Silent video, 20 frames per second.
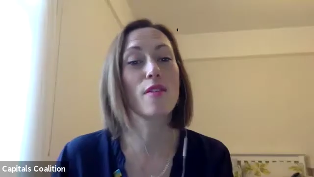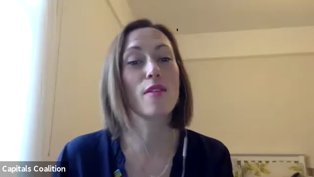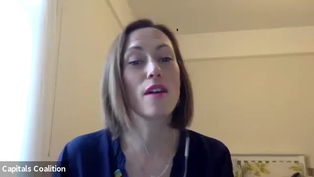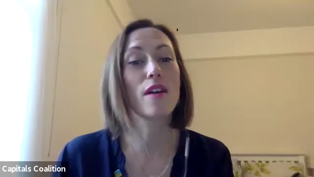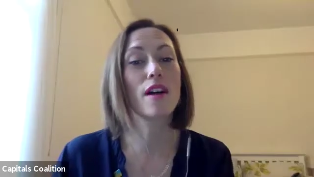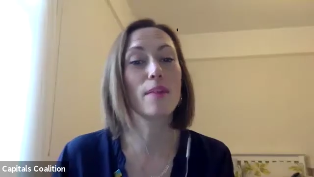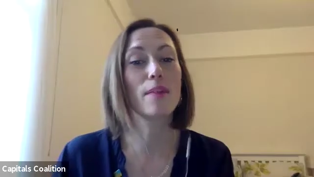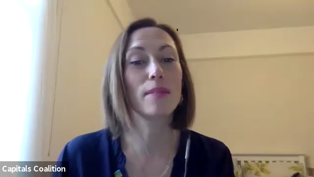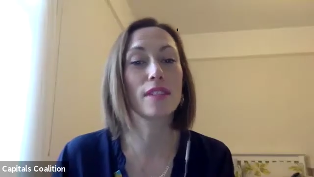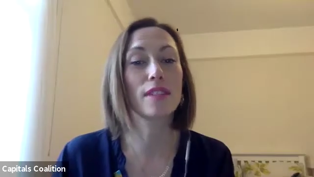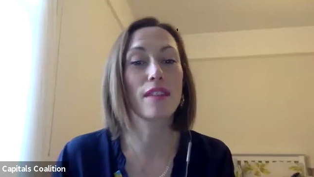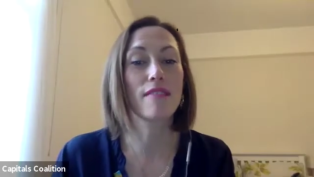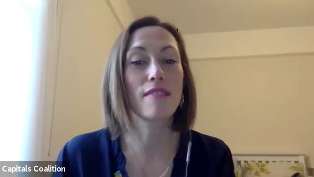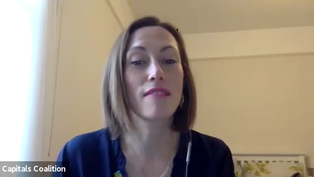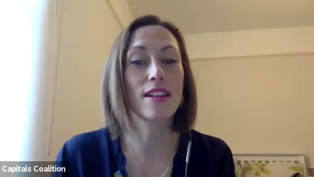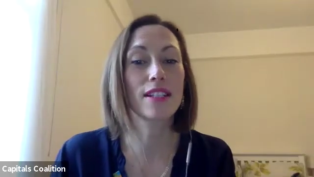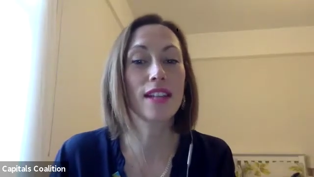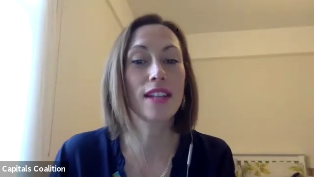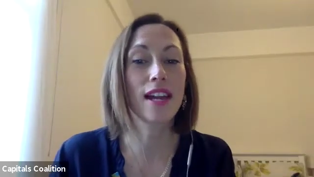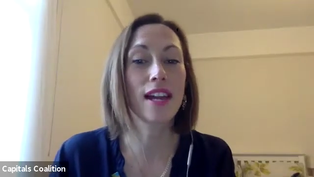I'm a
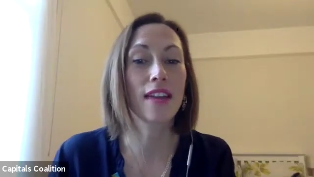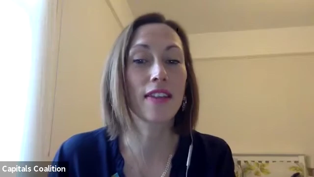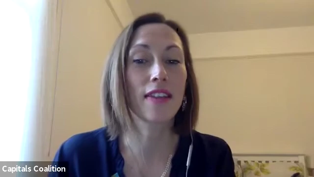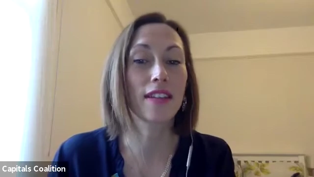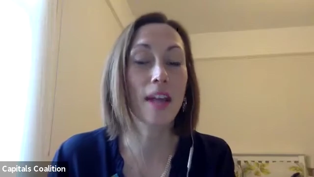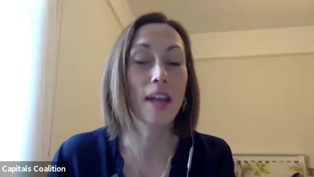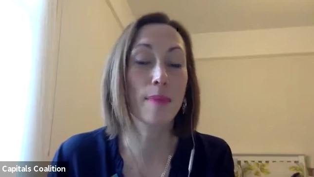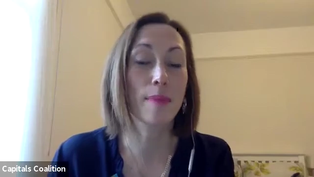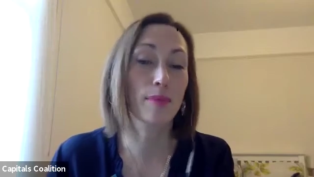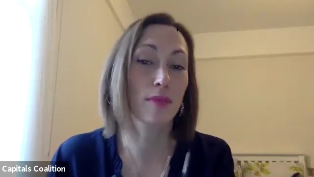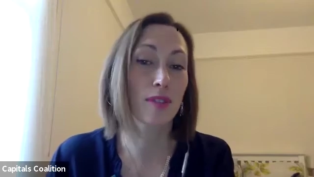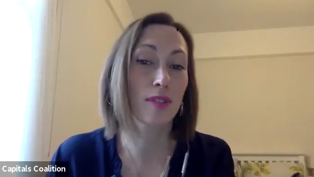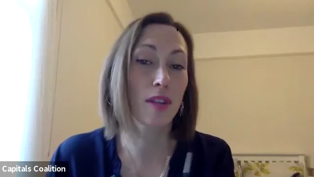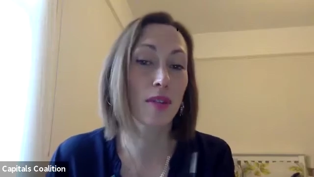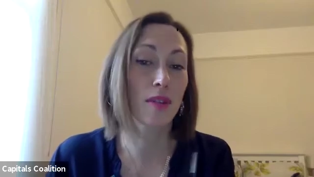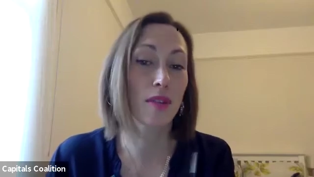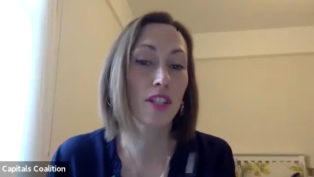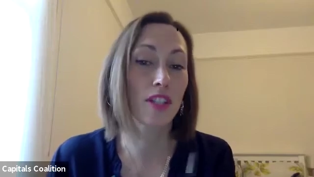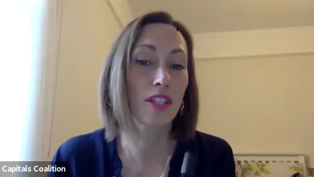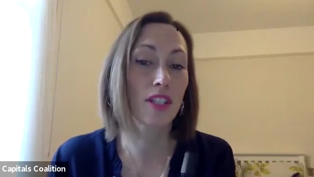director at the Capitals
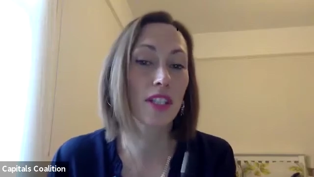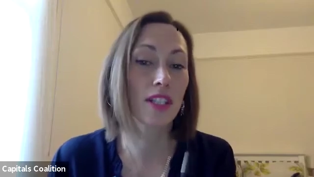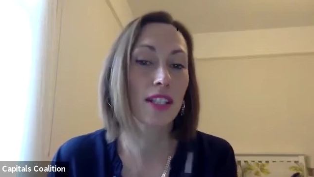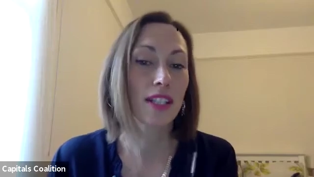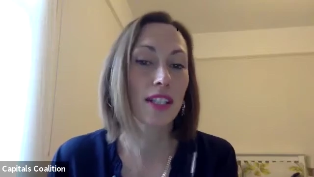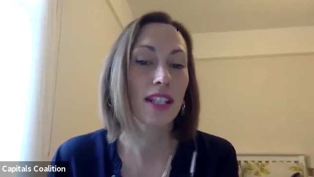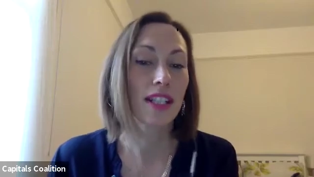Coalition,